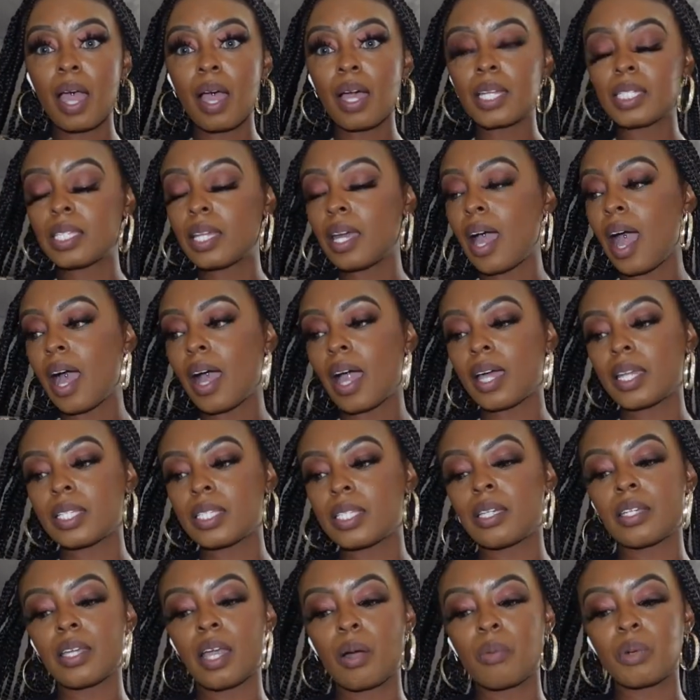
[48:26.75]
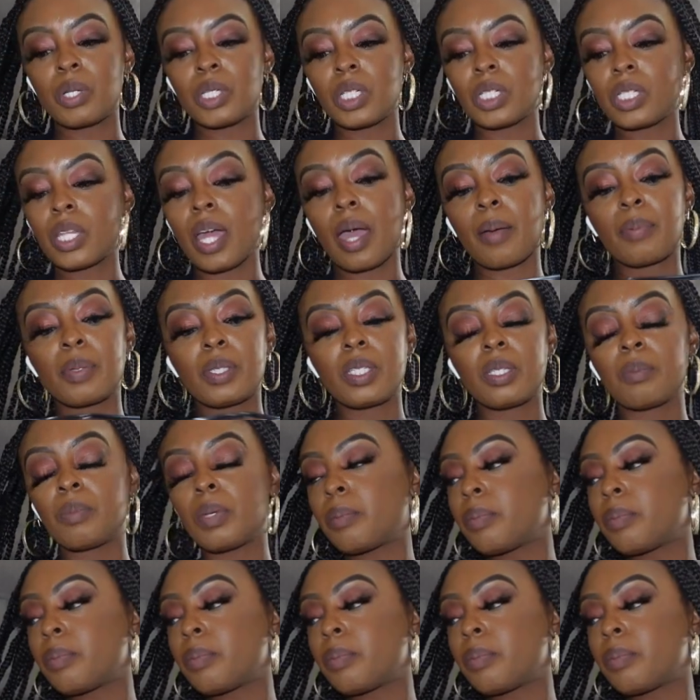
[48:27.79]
I was like, I gotta tell y'all what just happened to me.